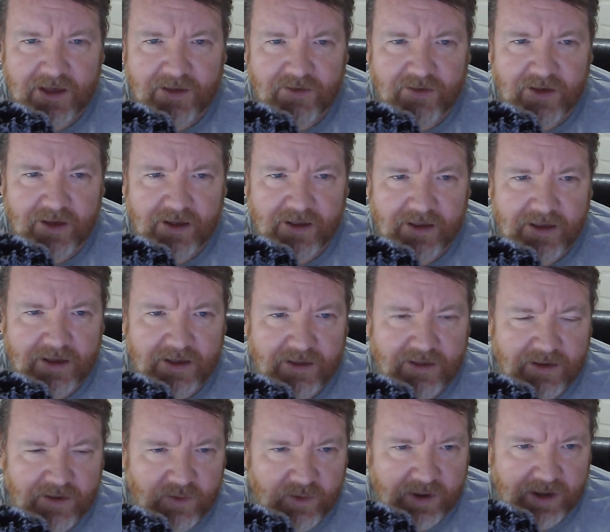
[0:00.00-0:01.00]
yeah, it's
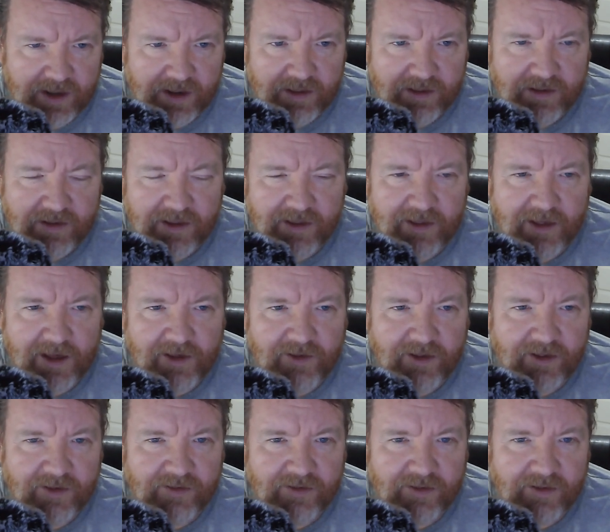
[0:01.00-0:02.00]
annoying. This actually
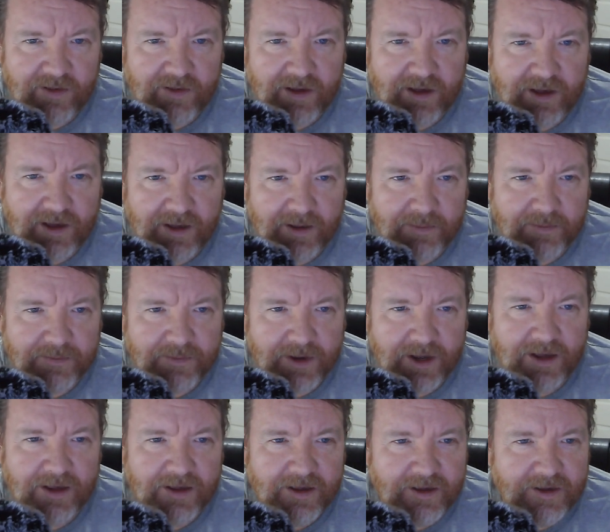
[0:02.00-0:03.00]
isn't.
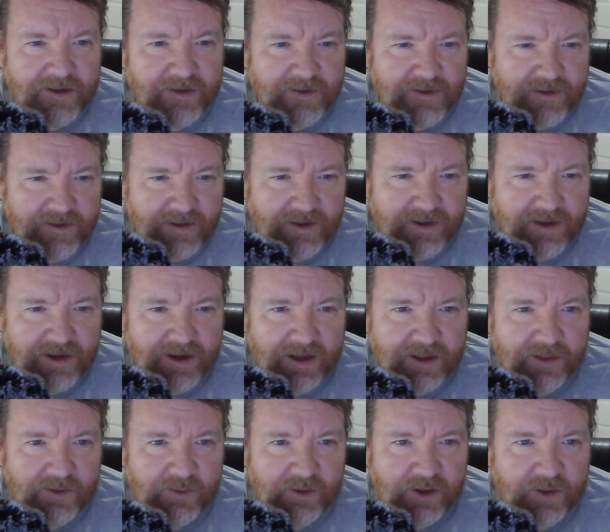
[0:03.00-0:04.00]
I
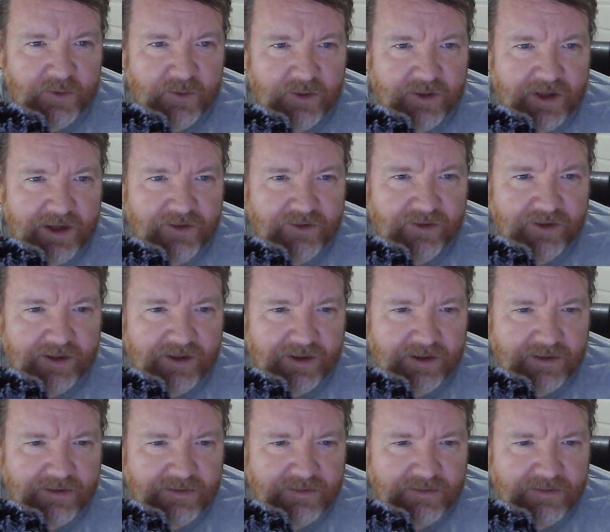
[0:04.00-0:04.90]
thought this was actually. It